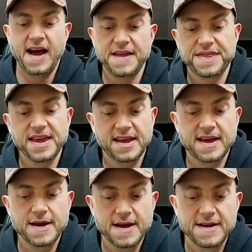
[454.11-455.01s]
I
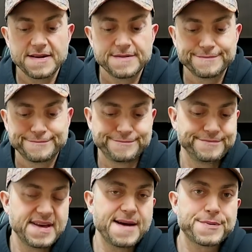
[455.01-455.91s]
think
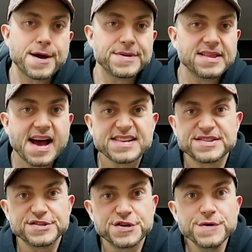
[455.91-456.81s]
that probably
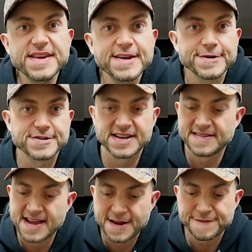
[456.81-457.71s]
lasted 2 years,
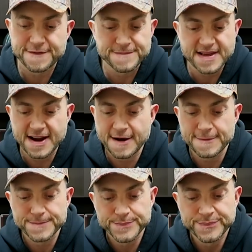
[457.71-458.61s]
and then from
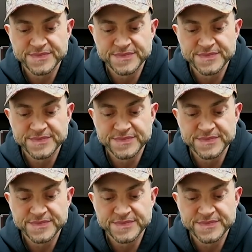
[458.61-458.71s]
there,